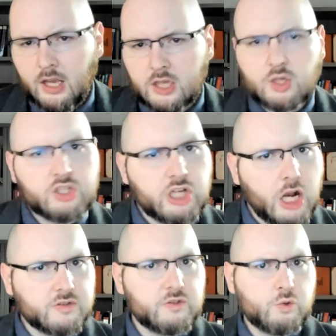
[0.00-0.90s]
So in
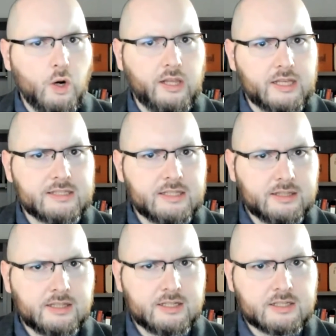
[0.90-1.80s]
Chaucer's Troilus,
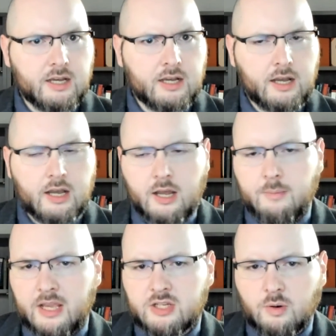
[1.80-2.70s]
there's a
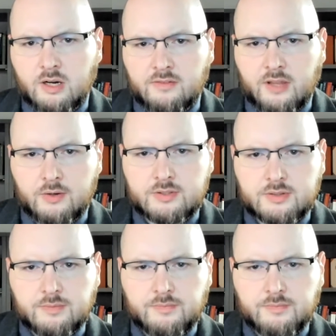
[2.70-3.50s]
major one of those.